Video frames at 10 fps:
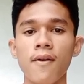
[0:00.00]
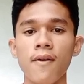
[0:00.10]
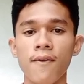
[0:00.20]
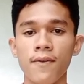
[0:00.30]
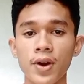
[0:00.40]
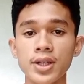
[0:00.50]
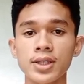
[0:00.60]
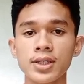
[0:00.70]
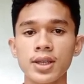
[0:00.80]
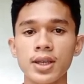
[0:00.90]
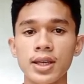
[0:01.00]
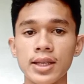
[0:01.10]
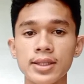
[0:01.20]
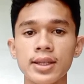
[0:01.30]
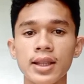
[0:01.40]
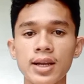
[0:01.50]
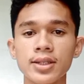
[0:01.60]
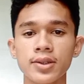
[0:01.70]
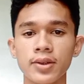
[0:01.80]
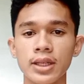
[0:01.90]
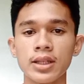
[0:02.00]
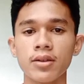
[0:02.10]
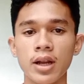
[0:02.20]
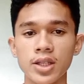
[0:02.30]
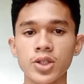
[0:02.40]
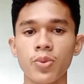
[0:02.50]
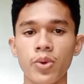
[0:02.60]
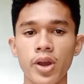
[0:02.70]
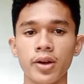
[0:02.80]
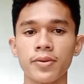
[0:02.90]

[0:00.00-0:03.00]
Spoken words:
First is the lock screen ransomware.